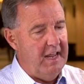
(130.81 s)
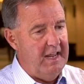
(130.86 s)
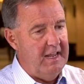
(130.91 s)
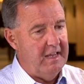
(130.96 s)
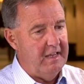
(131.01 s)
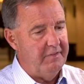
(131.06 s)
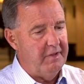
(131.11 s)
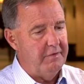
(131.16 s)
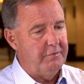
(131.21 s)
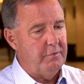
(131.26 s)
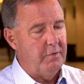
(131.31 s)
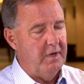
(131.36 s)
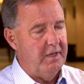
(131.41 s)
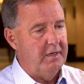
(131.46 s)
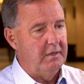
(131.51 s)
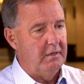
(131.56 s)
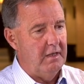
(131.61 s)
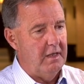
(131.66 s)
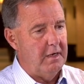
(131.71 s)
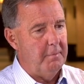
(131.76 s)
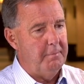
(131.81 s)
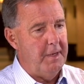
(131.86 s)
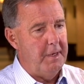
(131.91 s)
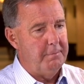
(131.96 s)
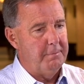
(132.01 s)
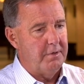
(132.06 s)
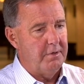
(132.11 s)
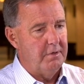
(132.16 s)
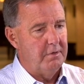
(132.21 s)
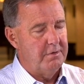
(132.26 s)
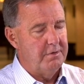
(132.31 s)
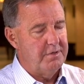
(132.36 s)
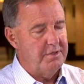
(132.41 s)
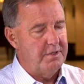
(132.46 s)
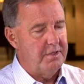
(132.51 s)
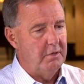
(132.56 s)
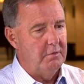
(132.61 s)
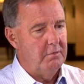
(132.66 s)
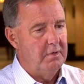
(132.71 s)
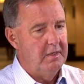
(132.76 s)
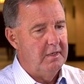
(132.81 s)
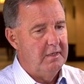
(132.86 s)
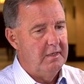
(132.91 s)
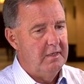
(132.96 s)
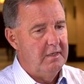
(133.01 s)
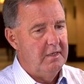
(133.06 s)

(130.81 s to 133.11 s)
and they've created a lot of paper gold. So